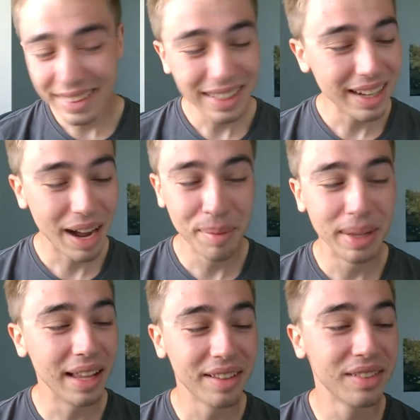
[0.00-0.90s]
I
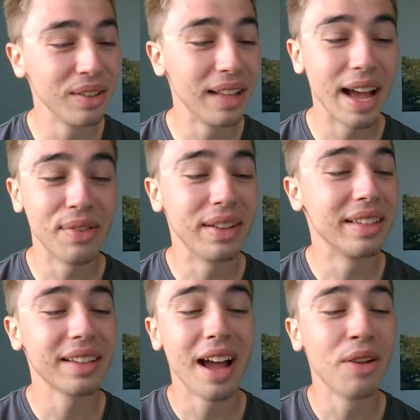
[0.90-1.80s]
mean, I still laugh at
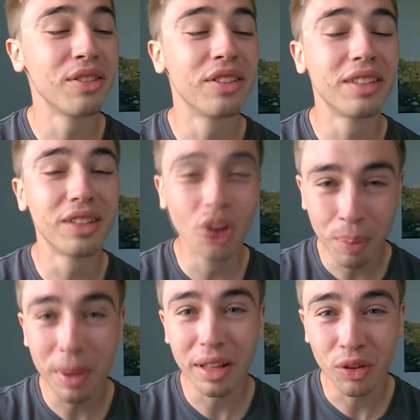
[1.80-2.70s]
how
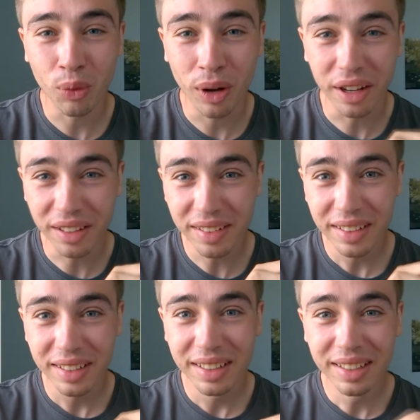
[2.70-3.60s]
stupid this was.
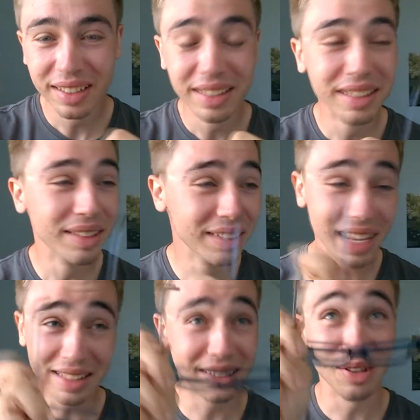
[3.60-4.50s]

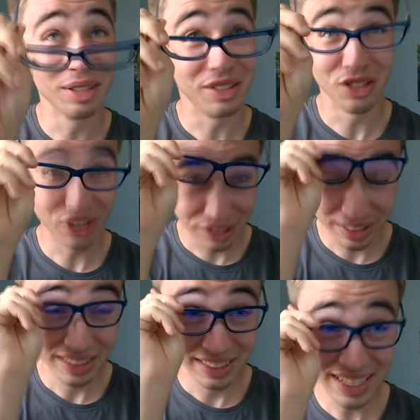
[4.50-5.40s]
Death Note and
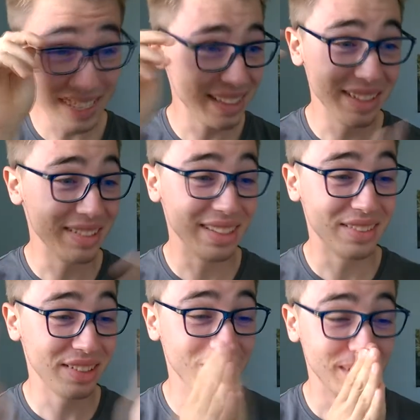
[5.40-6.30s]
chill. Death Note and
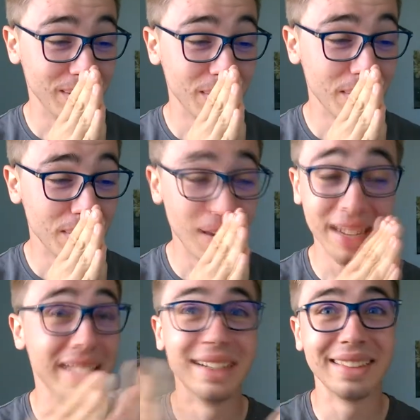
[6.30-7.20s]
chill. Why
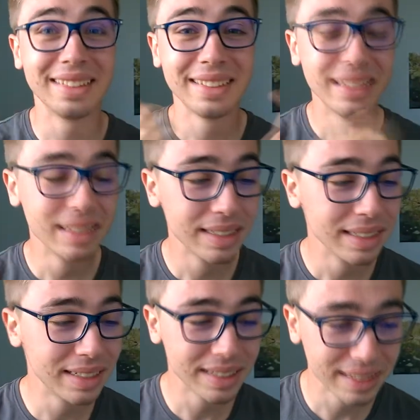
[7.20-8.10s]
not?
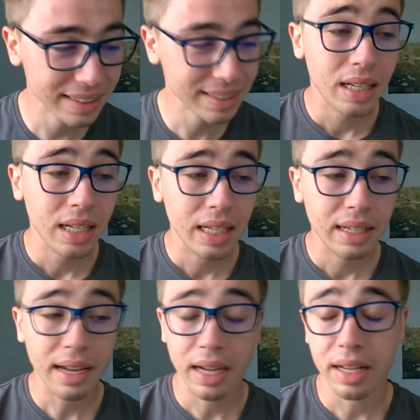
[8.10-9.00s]

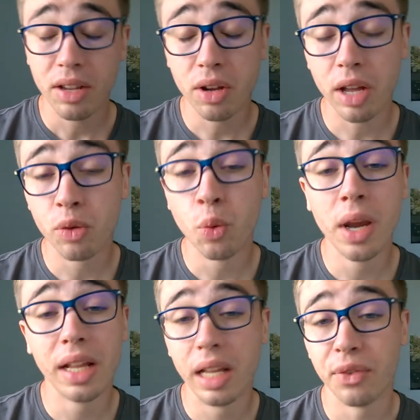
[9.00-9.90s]
Yeah, you can
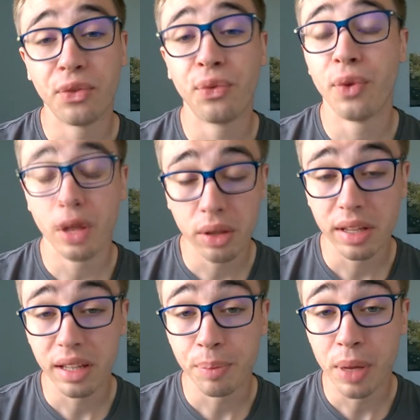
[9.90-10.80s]
really feel that
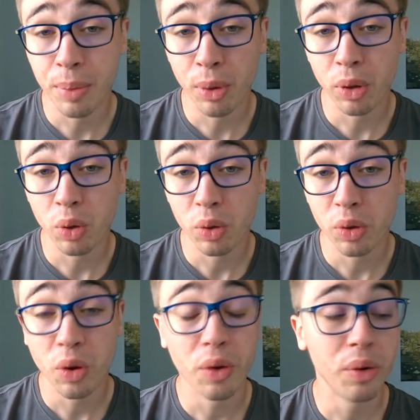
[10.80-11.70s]
the people
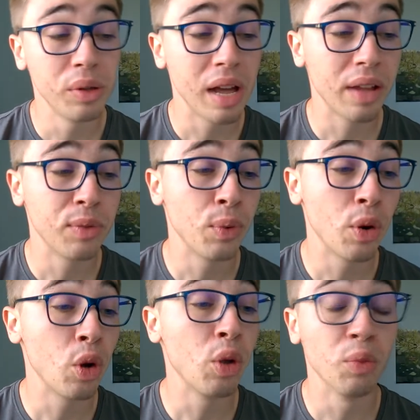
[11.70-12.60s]
that
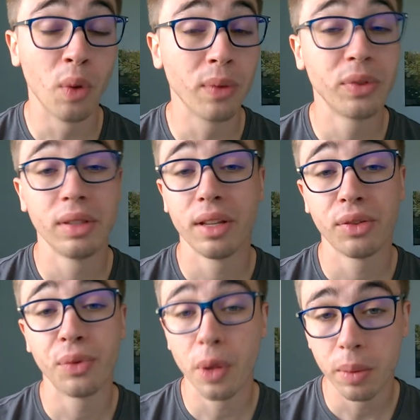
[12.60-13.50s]
were involved in this
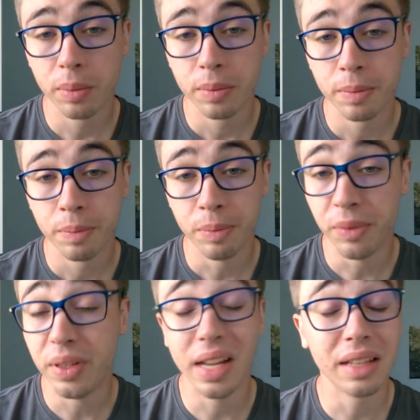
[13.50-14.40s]
film
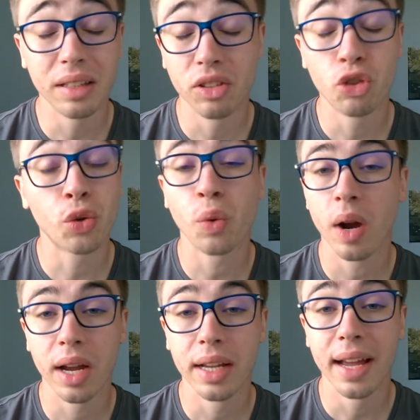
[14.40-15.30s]
didn't
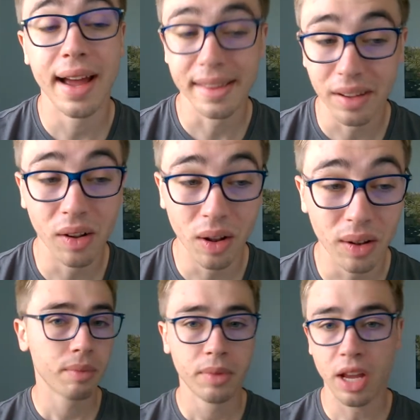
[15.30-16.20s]
try at
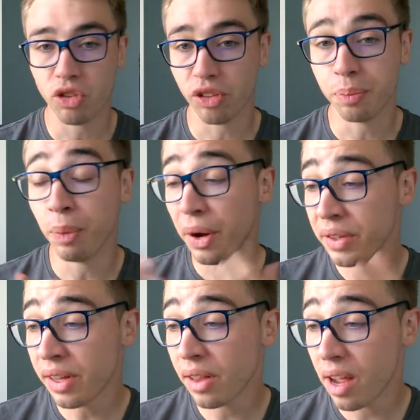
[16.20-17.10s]
all. They just bought
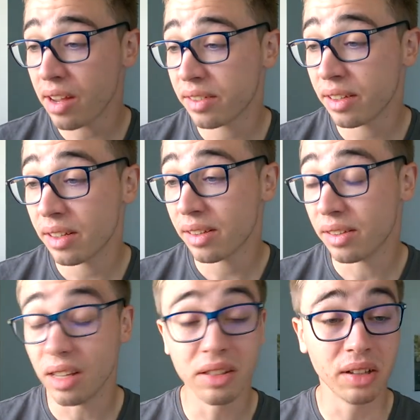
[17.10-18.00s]
the license,
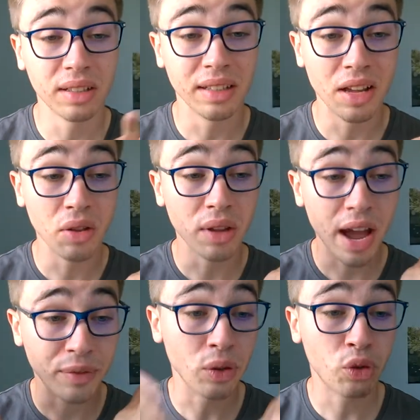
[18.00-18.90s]
they thought that they didn't
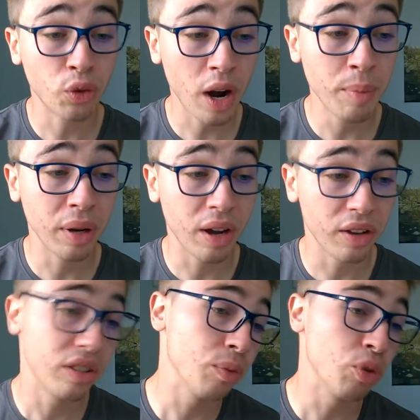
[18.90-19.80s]
have to try
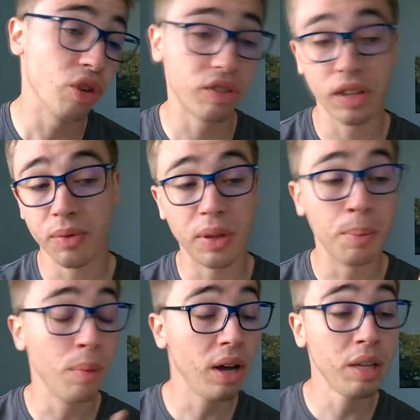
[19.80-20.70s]
because it would just give them
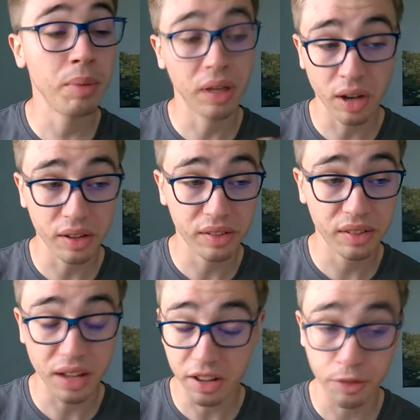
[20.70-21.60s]
money because
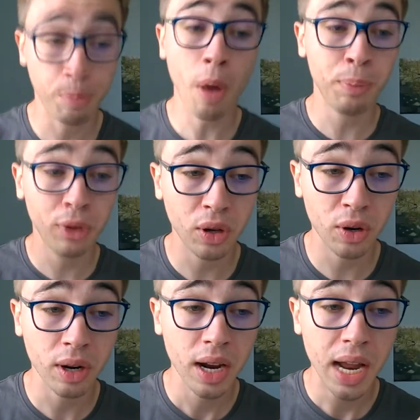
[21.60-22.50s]
it's
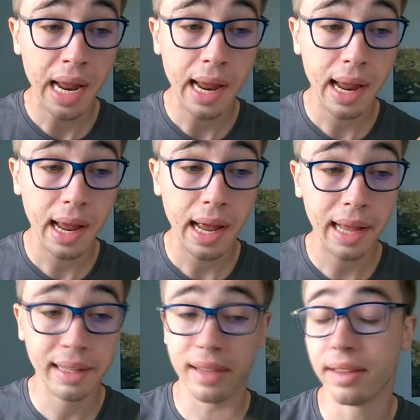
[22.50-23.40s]
popular,
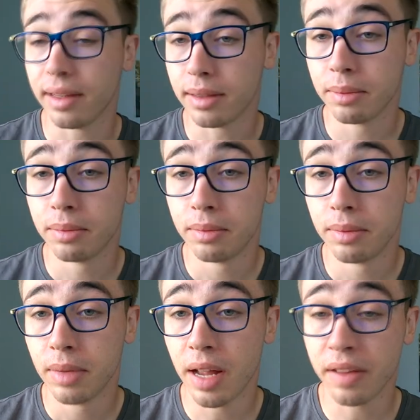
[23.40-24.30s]
and that's it.
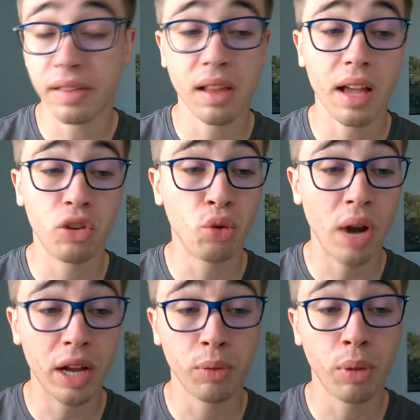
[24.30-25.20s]
It's like
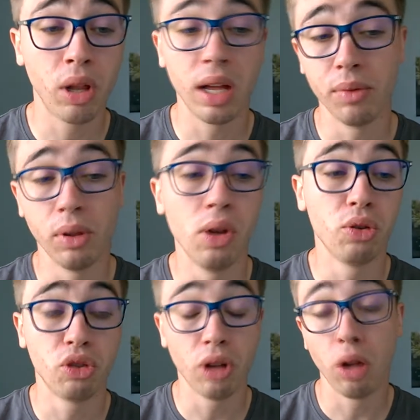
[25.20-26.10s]
Dragon Ball
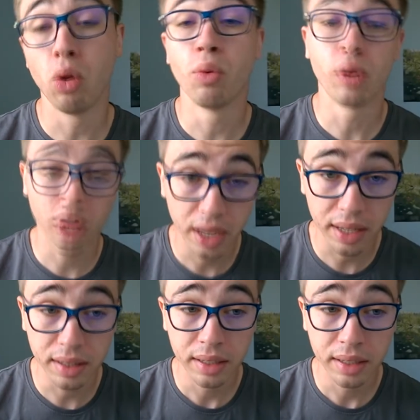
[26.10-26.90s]
Evolution all over again.